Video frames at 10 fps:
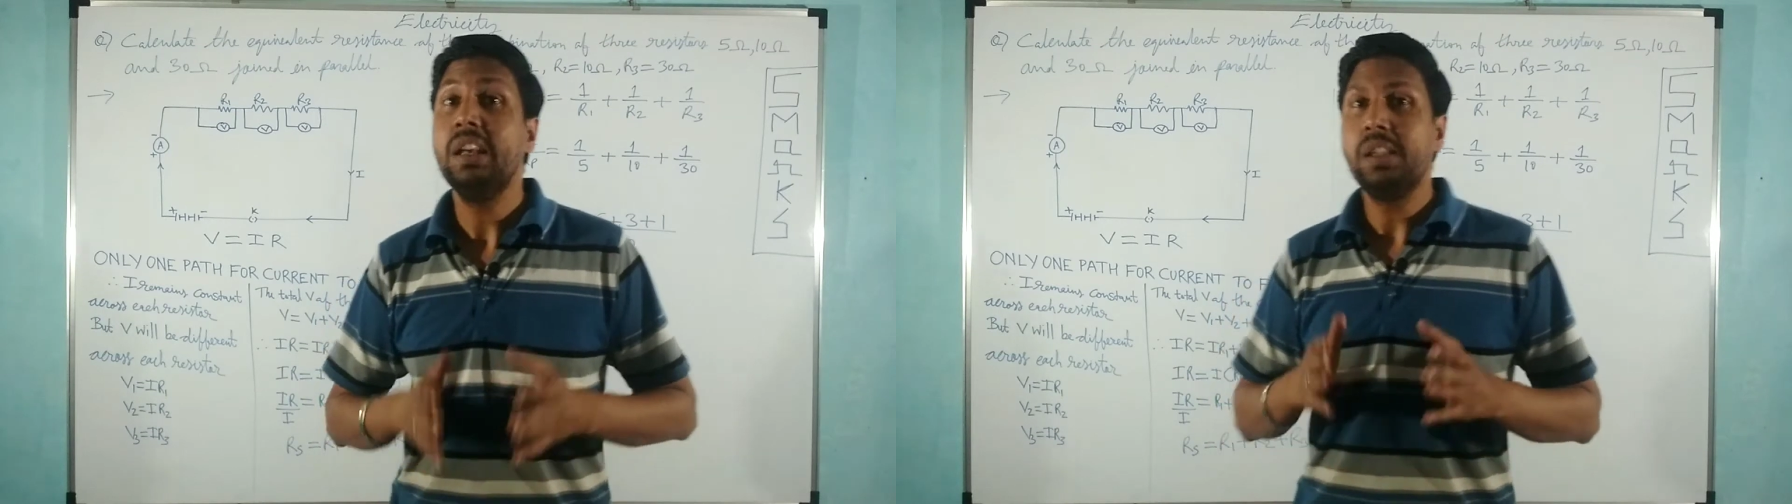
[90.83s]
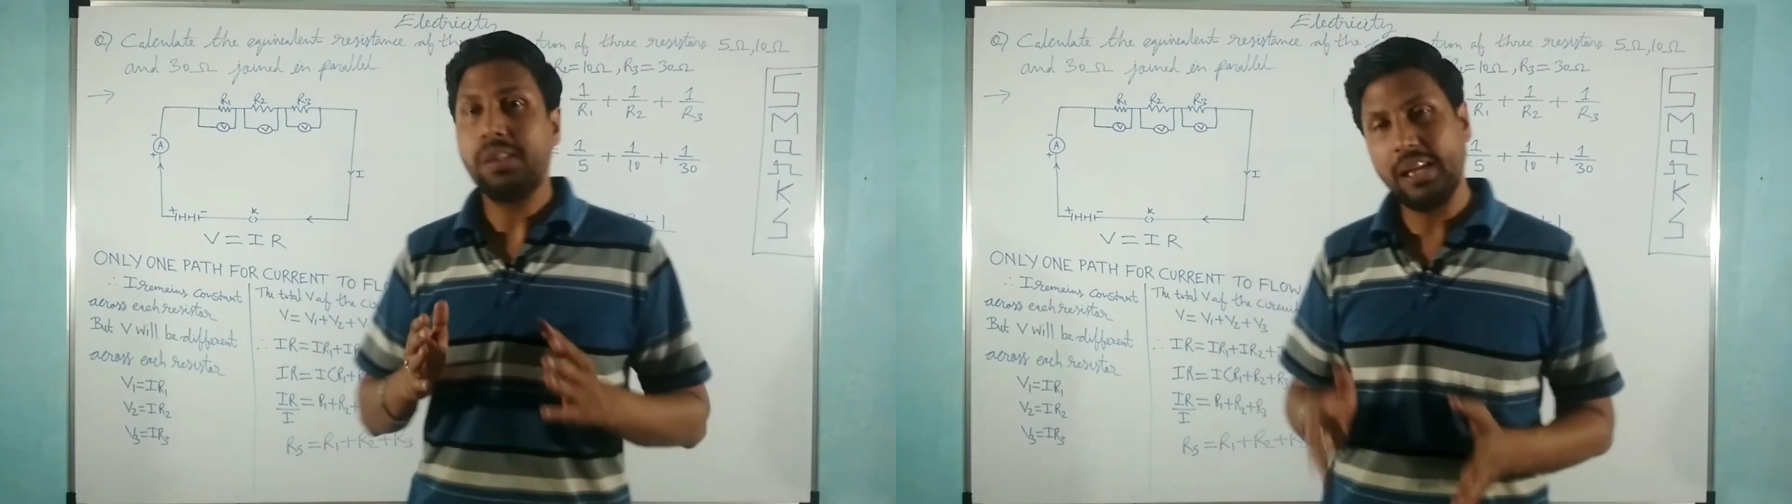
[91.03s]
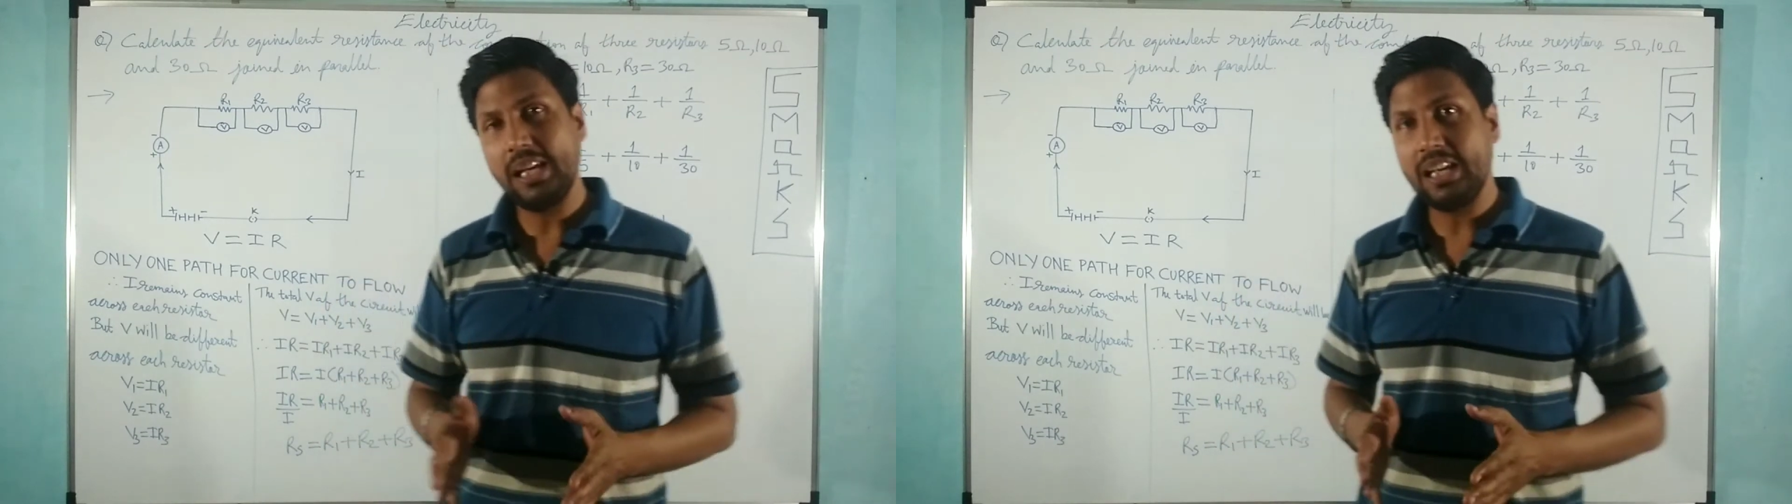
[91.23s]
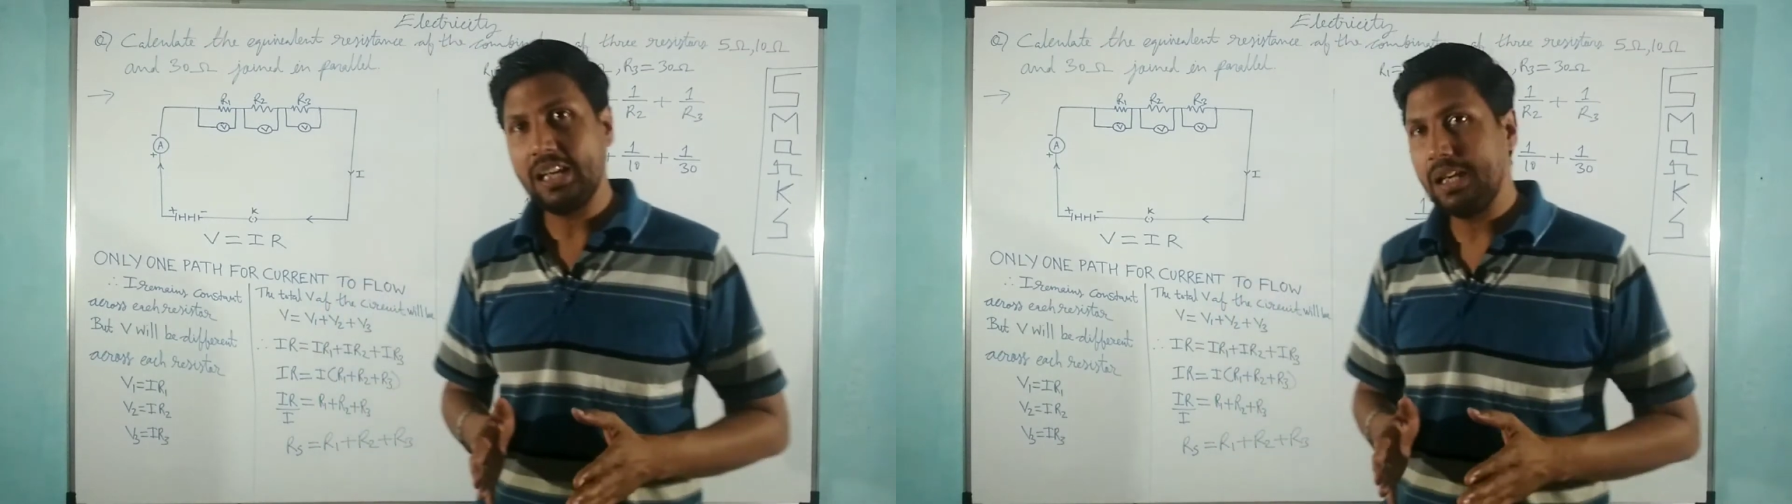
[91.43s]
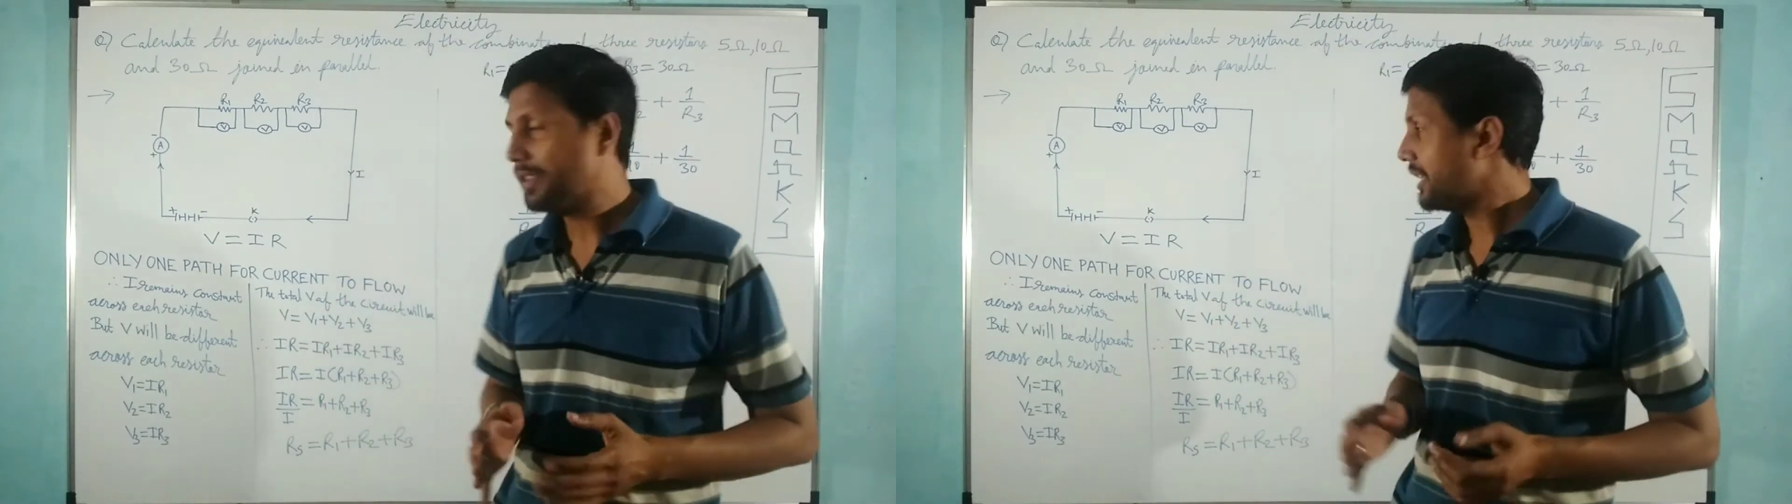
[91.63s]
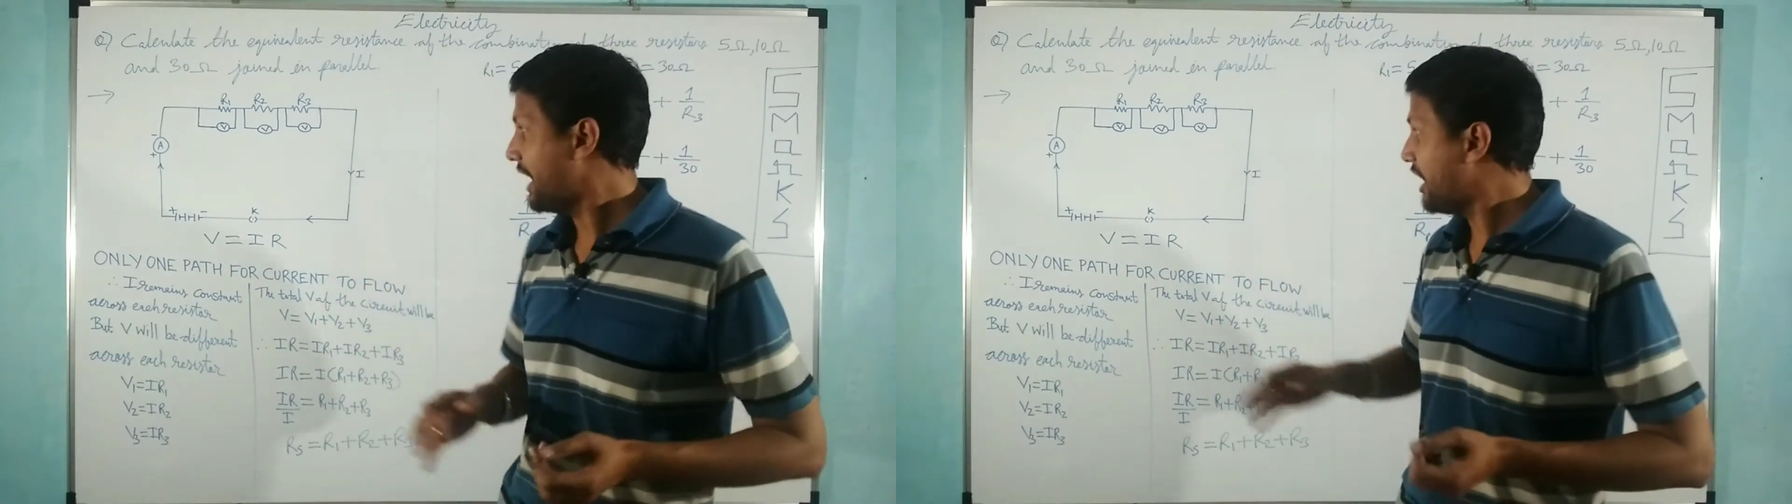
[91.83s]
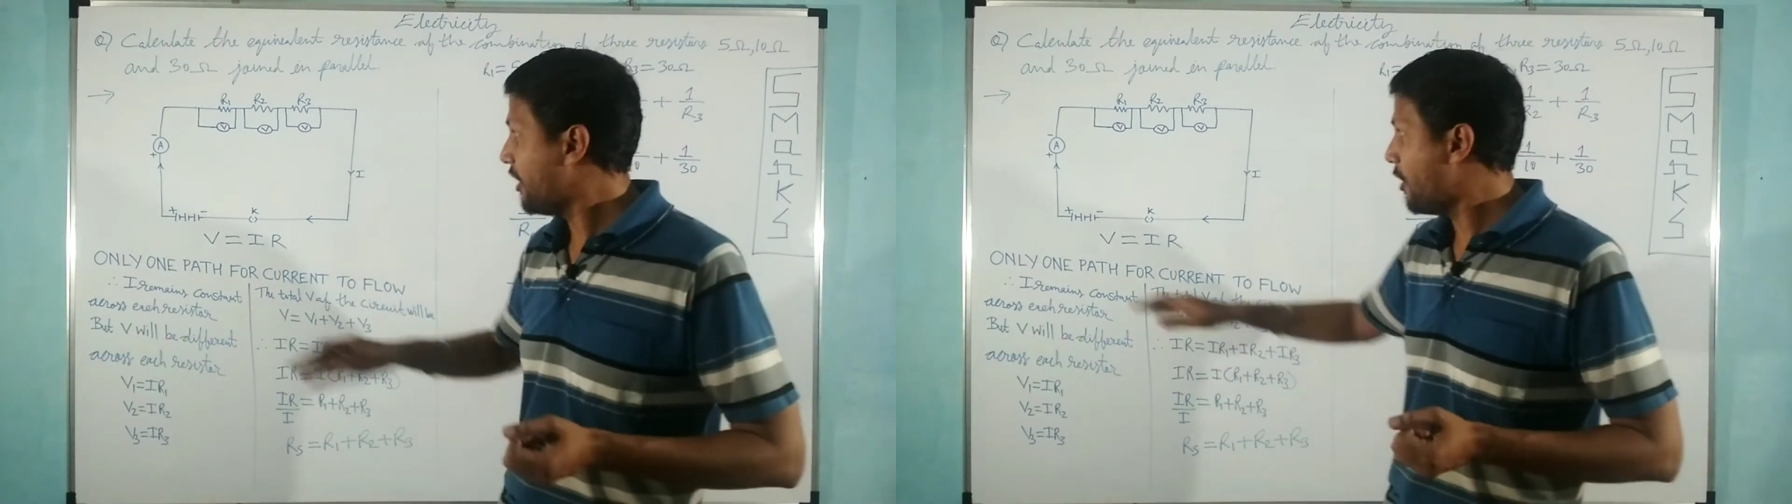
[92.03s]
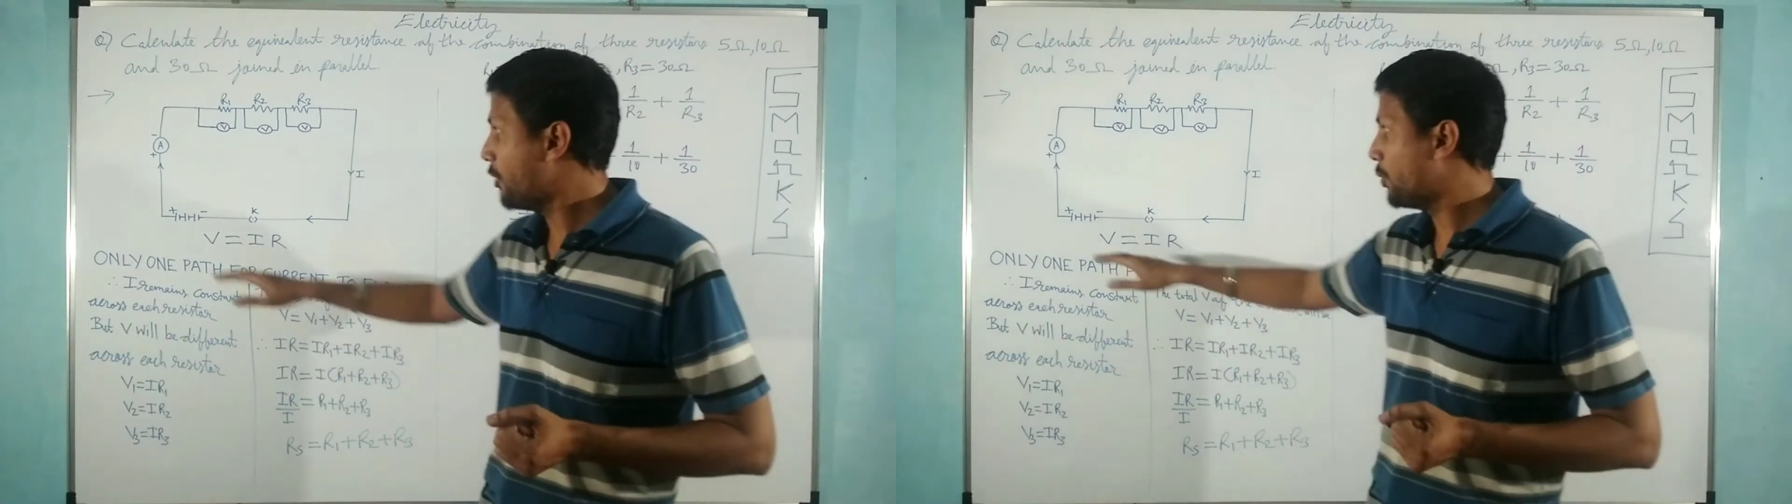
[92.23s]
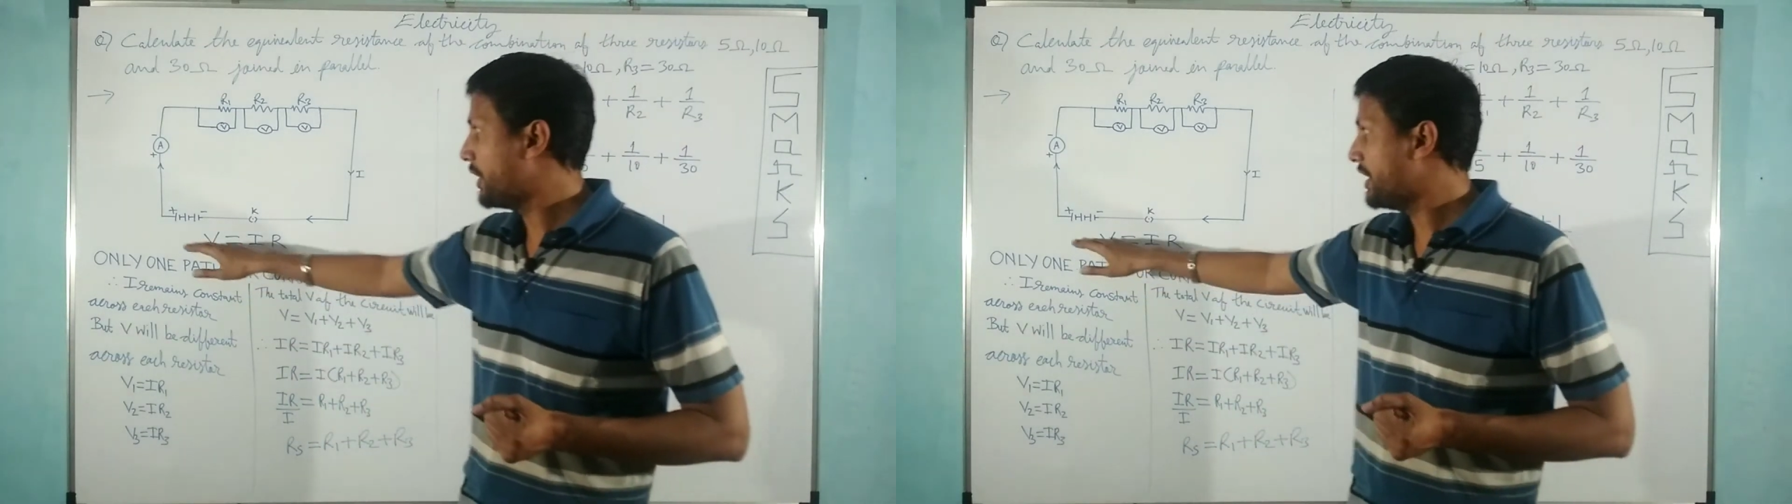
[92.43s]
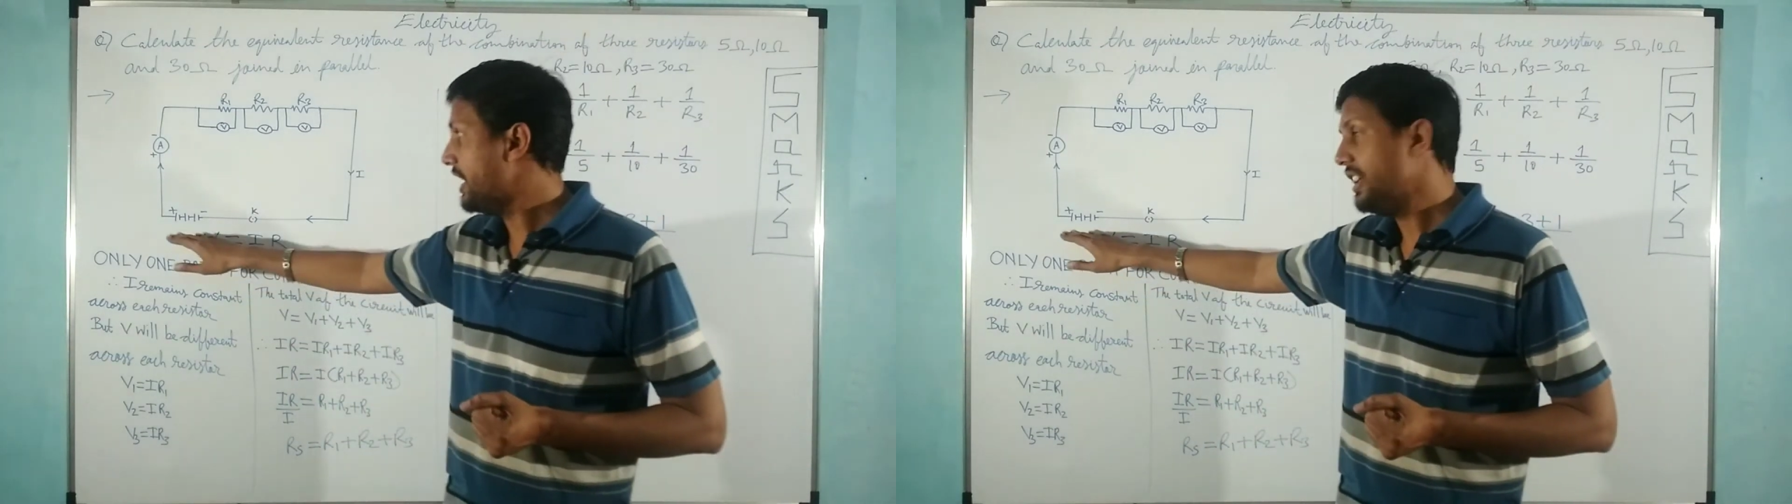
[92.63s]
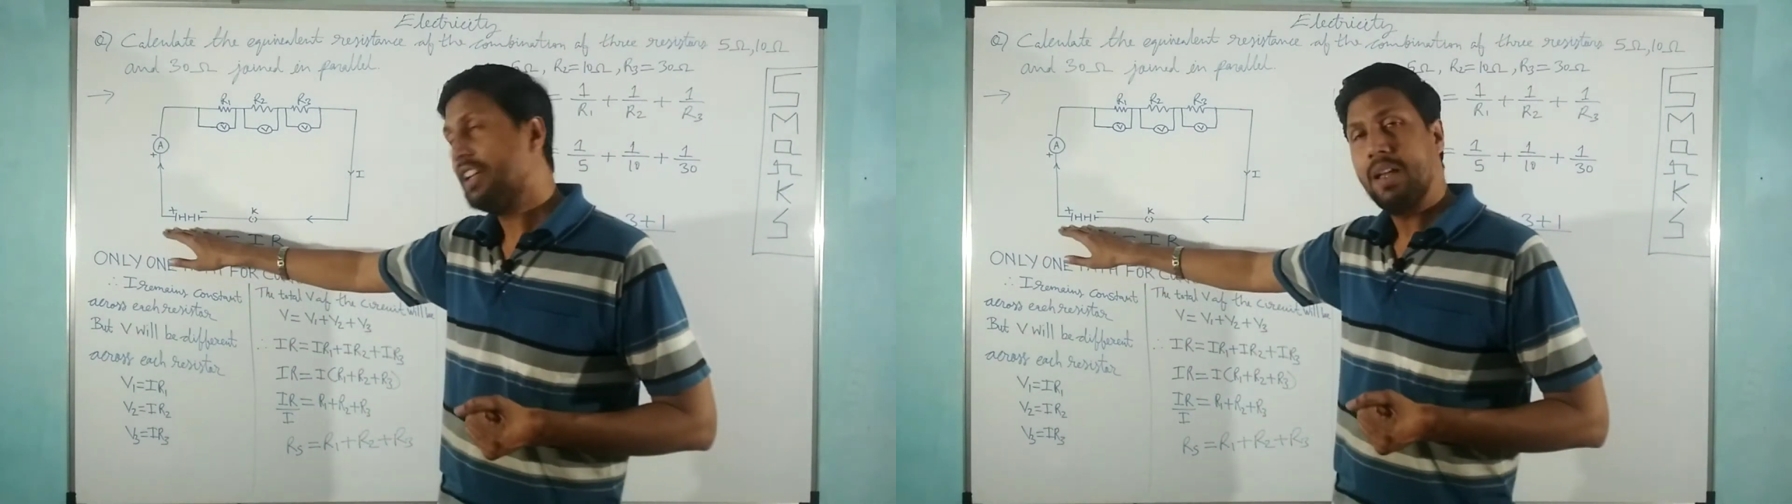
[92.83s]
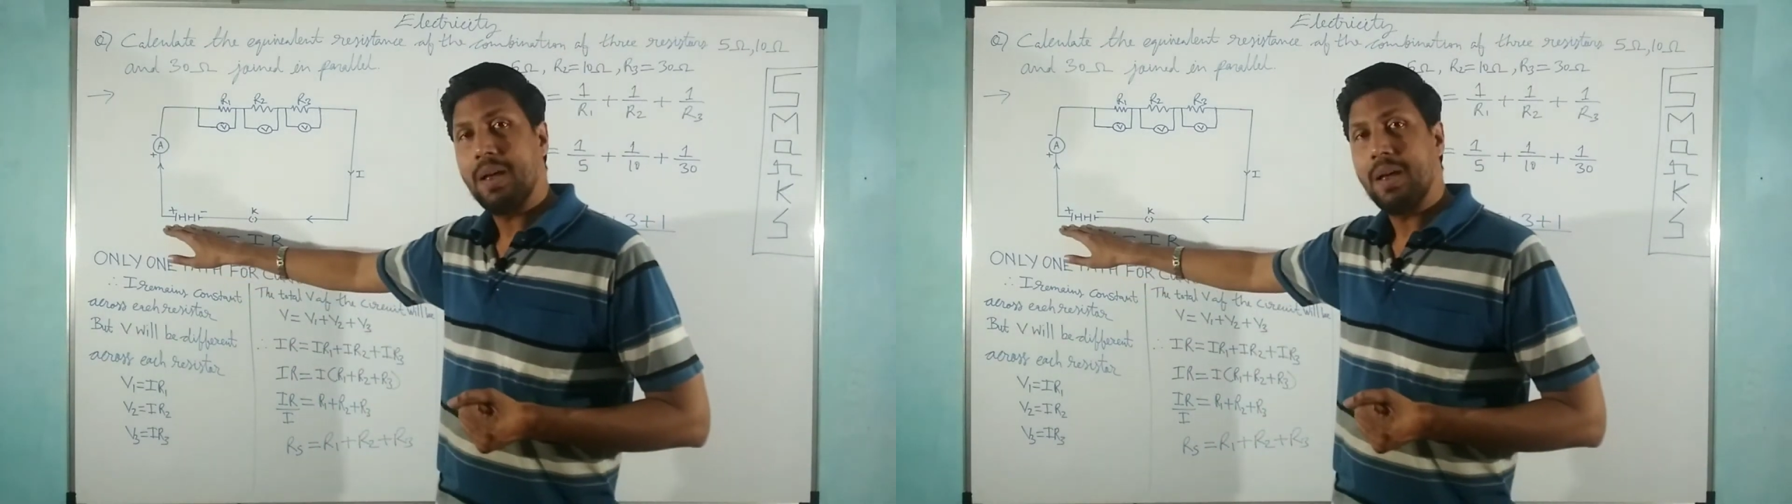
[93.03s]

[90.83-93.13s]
series along with a